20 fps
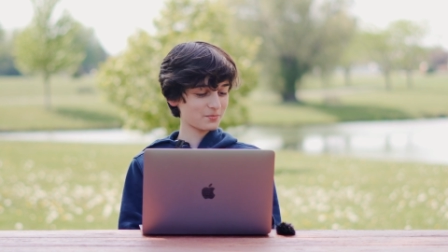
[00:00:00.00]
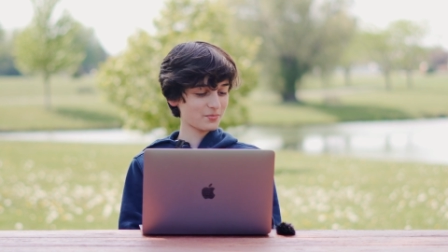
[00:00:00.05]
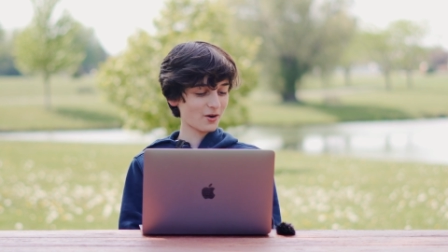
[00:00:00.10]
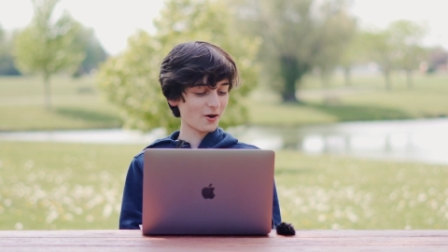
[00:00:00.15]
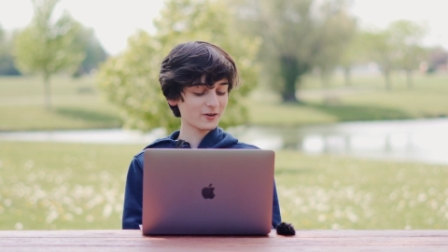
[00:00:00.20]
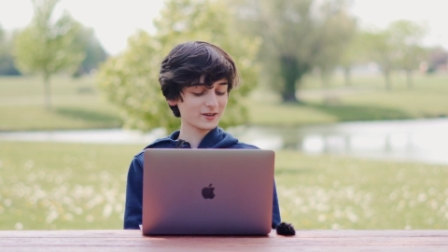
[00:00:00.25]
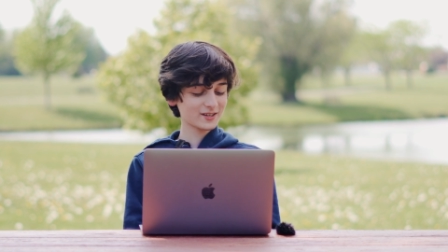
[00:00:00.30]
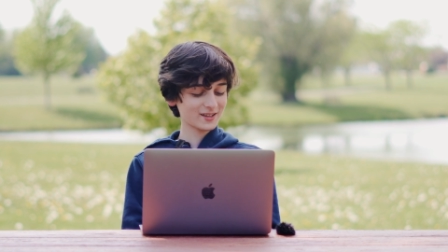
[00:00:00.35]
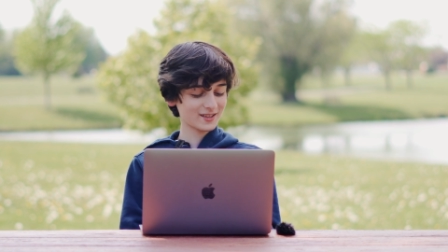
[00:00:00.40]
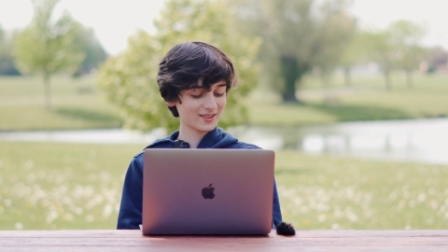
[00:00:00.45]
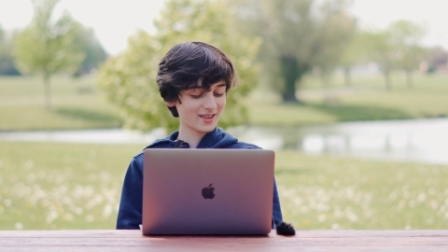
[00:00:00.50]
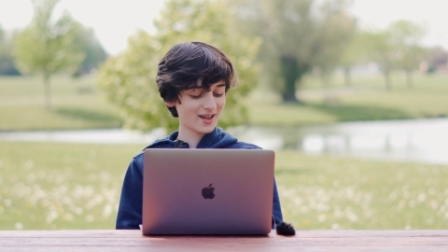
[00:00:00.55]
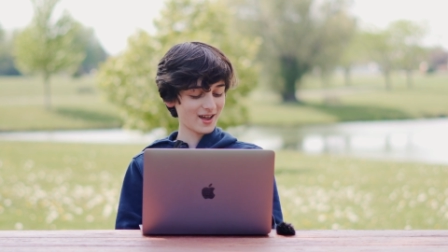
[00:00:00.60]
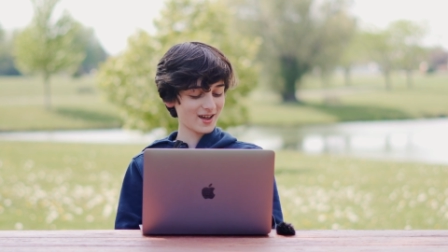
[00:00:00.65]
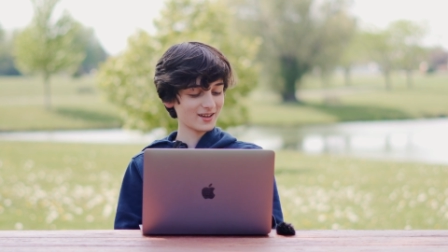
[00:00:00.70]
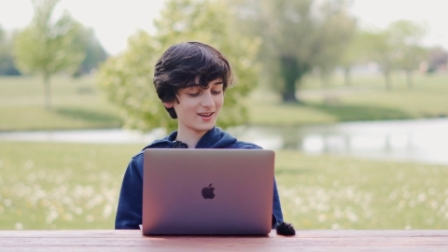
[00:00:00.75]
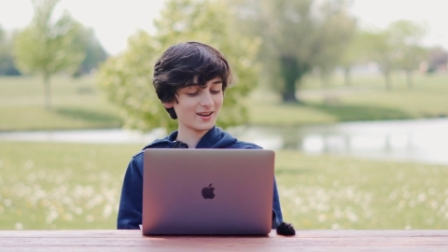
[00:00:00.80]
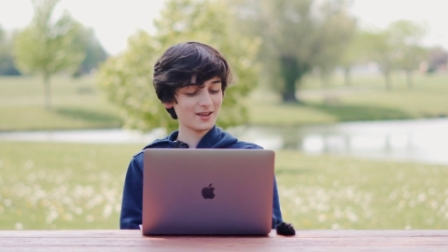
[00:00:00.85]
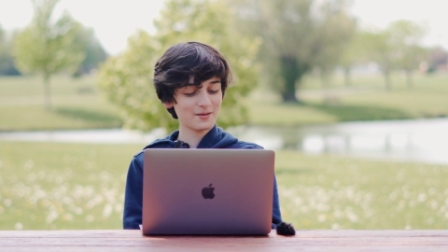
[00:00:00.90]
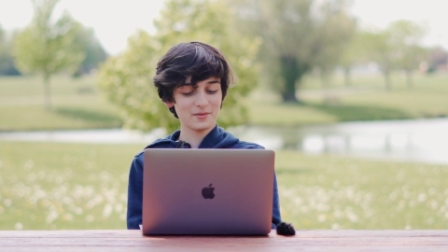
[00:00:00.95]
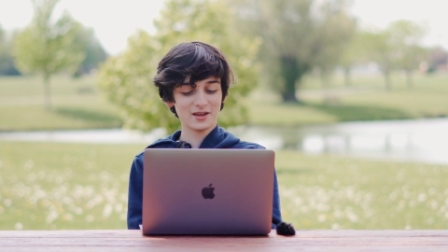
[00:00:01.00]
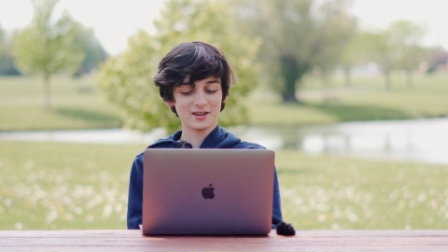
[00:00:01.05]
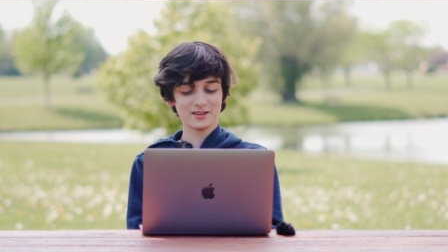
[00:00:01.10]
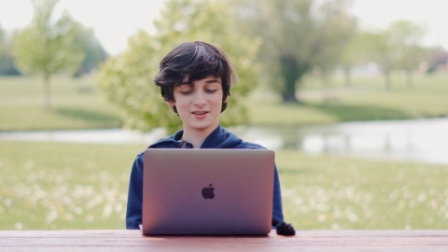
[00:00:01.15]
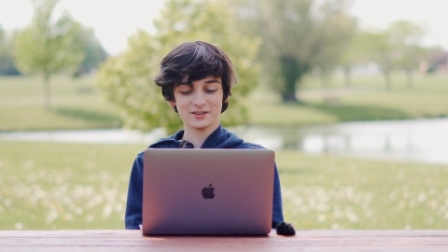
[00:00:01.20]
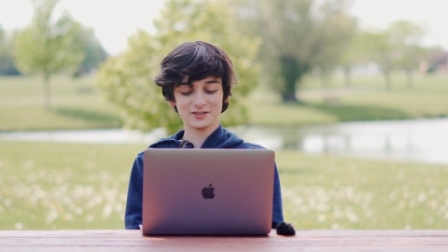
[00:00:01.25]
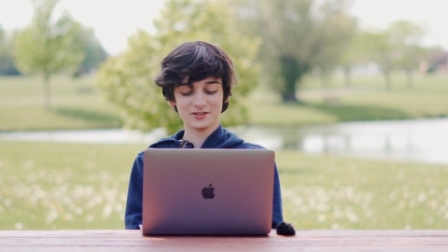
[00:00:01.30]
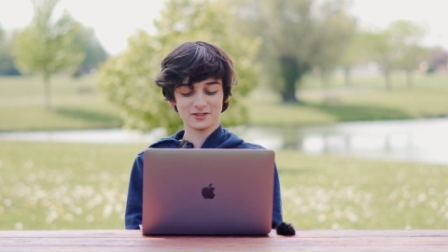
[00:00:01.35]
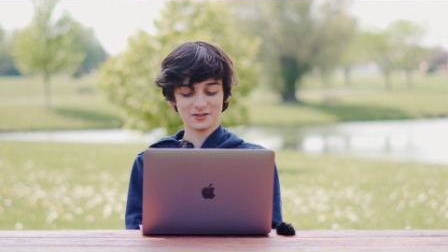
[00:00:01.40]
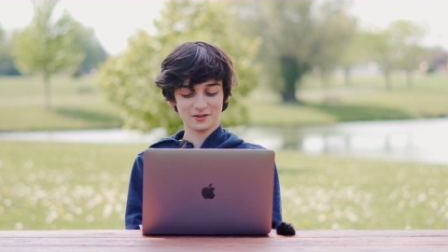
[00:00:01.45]
parking lot and I'm
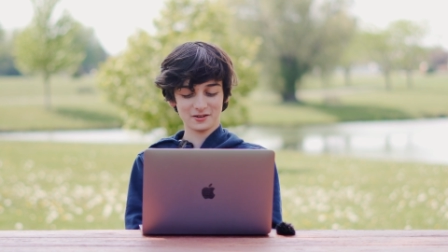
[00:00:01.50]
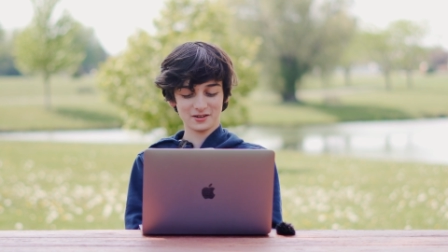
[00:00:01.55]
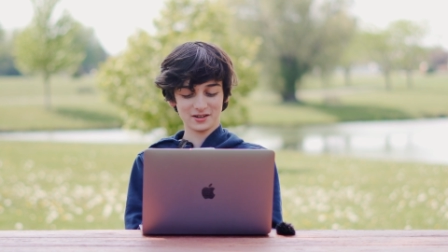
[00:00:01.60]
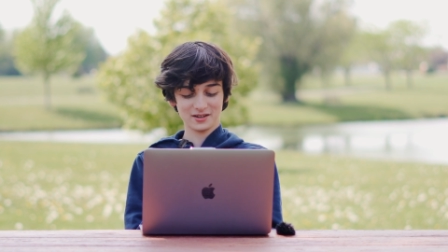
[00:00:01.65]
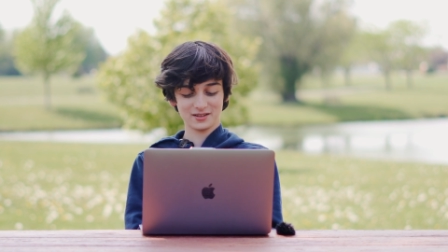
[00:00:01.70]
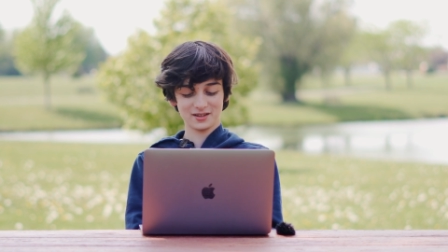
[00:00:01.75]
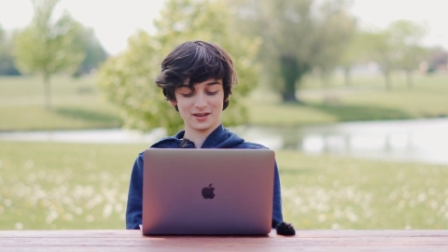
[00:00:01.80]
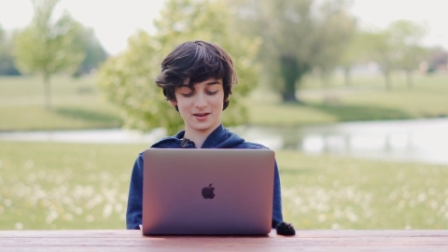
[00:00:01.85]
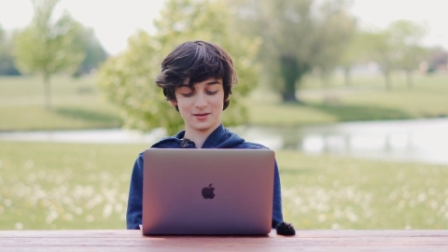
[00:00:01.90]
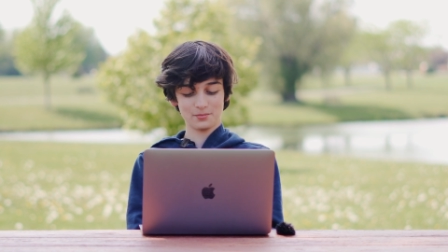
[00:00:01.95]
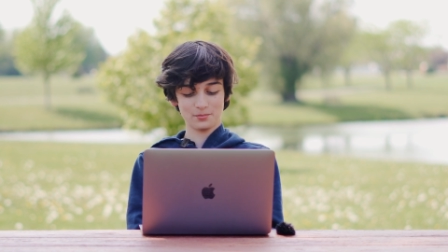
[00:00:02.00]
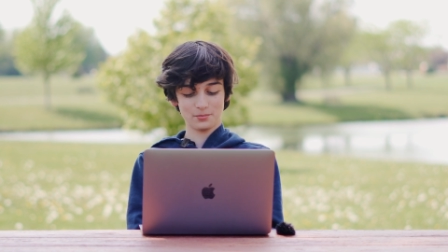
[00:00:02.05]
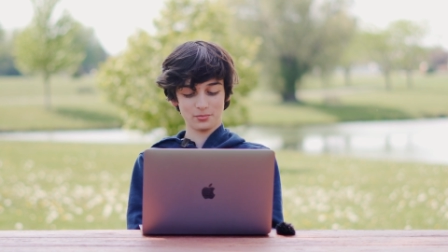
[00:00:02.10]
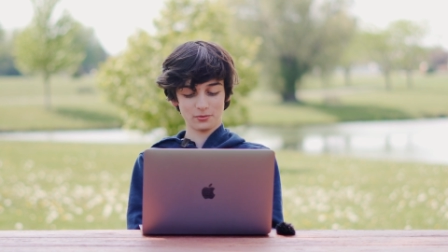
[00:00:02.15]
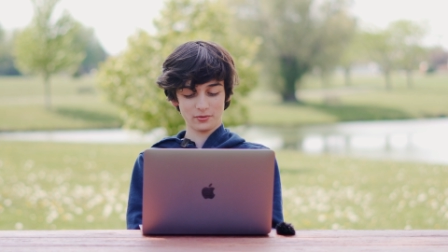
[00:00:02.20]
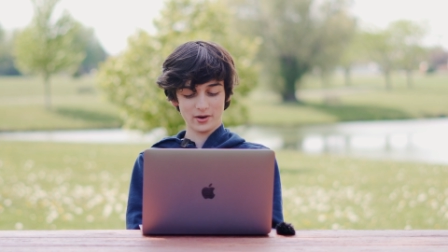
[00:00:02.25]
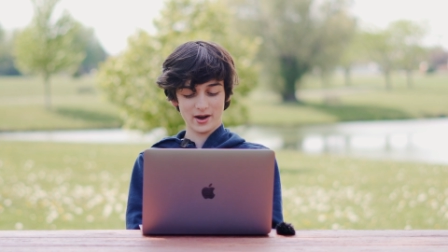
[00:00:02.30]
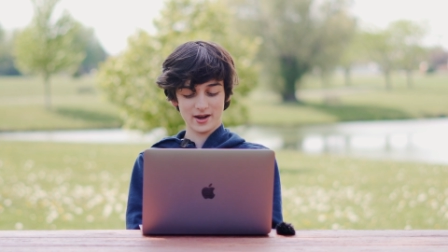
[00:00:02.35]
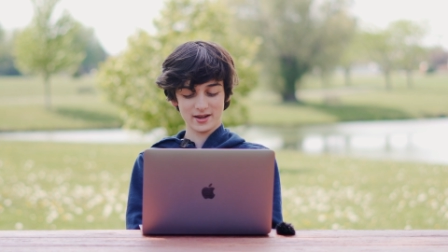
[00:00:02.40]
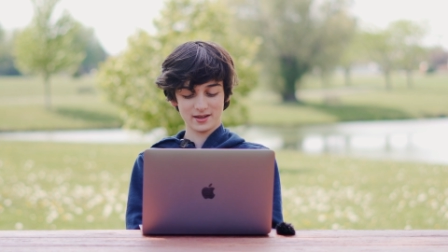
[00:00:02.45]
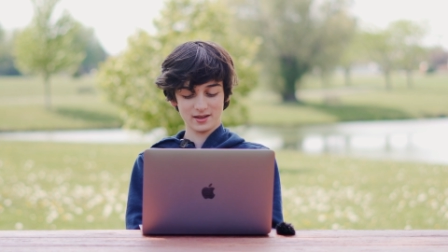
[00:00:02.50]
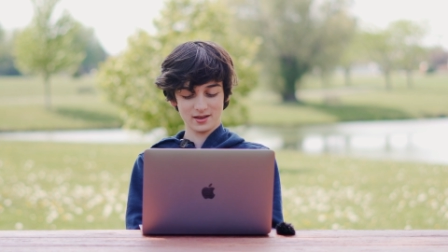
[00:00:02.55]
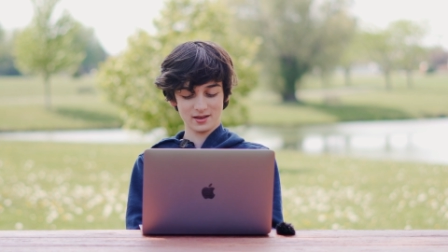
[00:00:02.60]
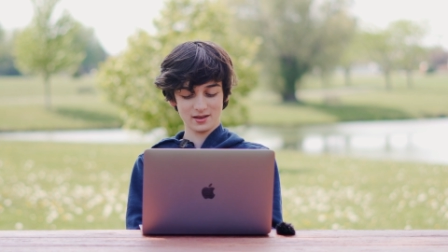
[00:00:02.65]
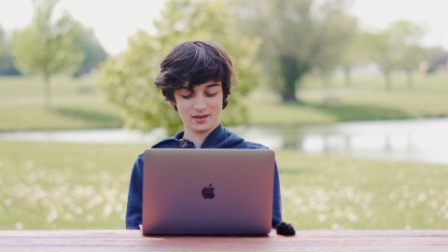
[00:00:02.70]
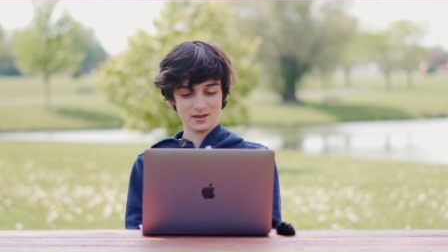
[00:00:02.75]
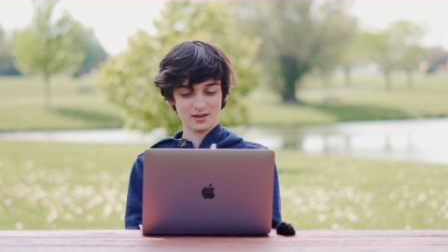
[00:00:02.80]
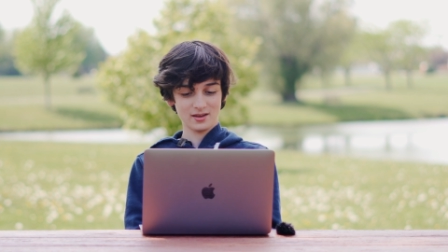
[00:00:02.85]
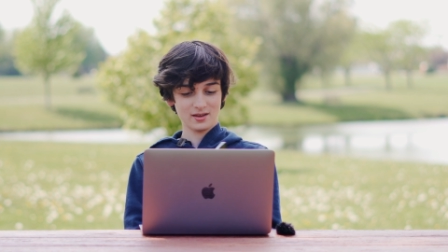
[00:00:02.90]
making sure it didn't break.